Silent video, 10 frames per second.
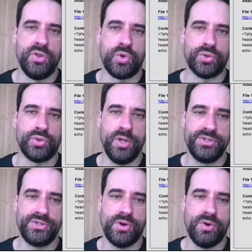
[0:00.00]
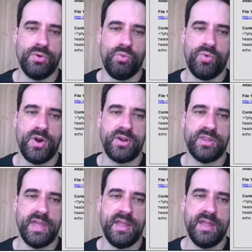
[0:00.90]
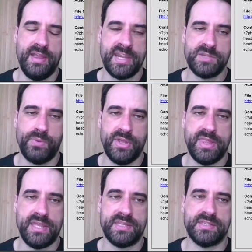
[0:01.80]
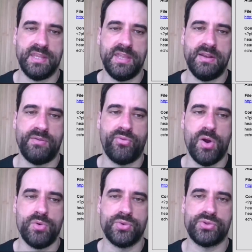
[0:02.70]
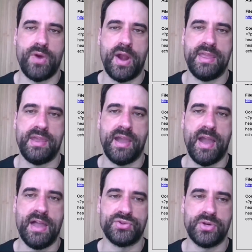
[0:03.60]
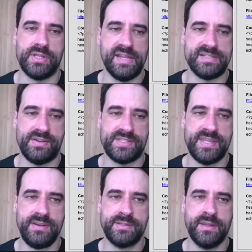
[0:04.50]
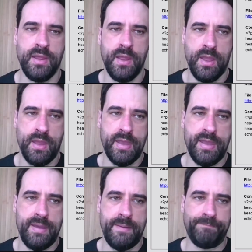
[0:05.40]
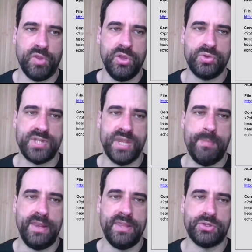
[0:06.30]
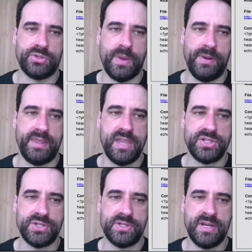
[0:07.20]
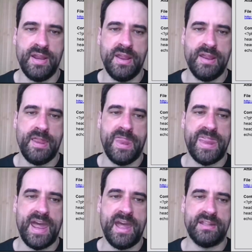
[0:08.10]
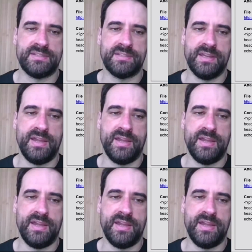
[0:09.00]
You could also exploit this in phones running Android less than 6, using a malicious application that